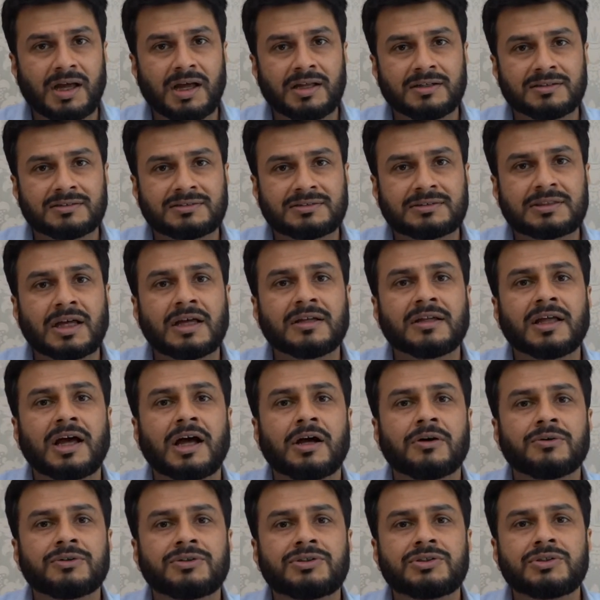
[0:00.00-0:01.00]
understand
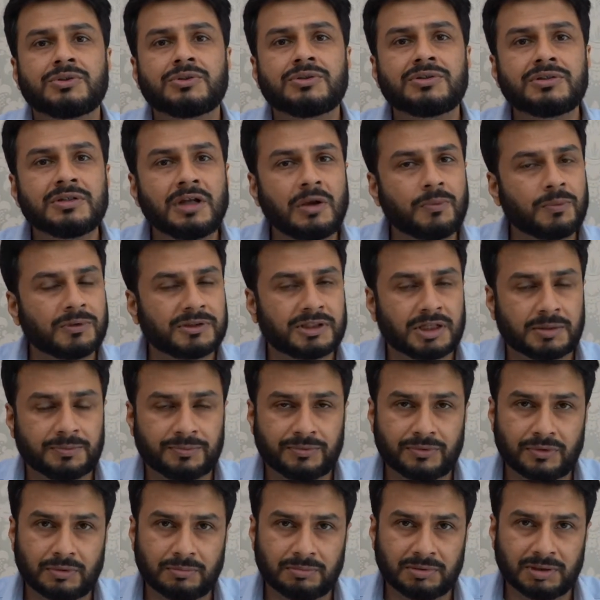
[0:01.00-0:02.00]
how to deal with that
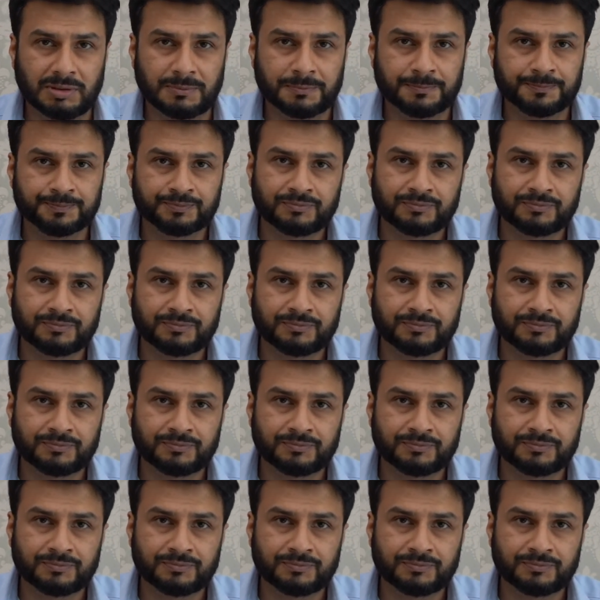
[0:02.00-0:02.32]
problem.